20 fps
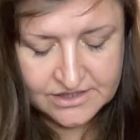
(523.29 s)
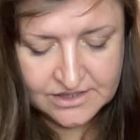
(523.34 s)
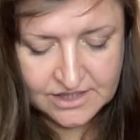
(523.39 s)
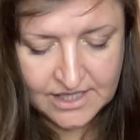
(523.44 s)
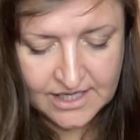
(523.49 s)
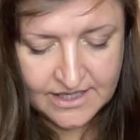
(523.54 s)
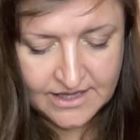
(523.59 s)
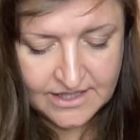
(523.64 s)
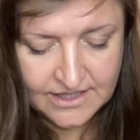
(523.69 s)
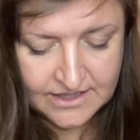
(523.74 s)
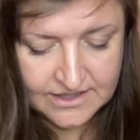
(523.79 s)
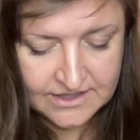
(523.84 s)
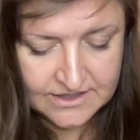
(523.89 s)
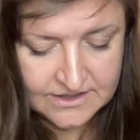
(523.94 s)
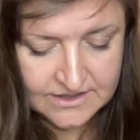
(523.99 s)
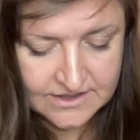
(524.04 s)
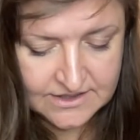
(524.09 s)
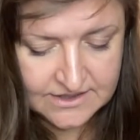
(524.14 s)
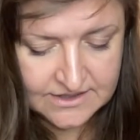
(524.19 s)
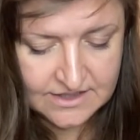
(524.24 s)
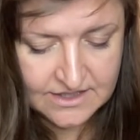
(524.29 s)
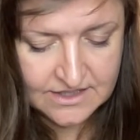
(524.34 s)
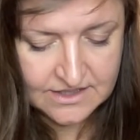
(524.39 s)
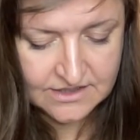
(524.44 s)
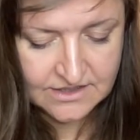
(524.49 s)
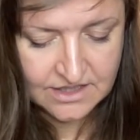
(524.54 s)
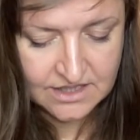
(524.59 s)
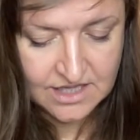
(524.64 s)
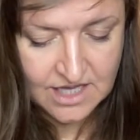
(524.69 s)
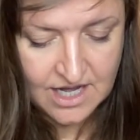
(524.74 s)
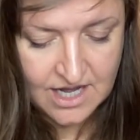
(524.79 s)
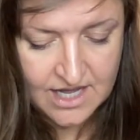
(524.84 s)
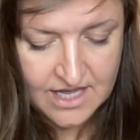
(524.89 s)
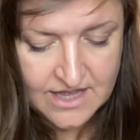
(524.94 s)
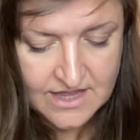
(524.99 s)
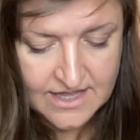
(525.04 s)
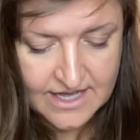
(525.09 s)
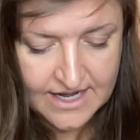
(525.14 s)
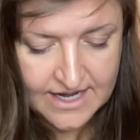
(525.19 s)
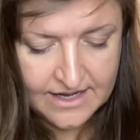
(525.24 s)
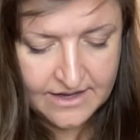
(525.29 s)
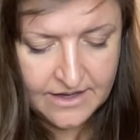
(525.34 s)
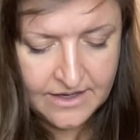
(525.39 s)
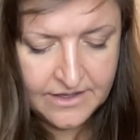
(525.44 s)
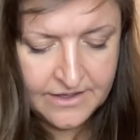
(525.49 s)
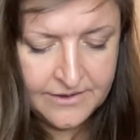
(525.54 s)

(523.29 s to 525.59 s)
I think there's a lot in that.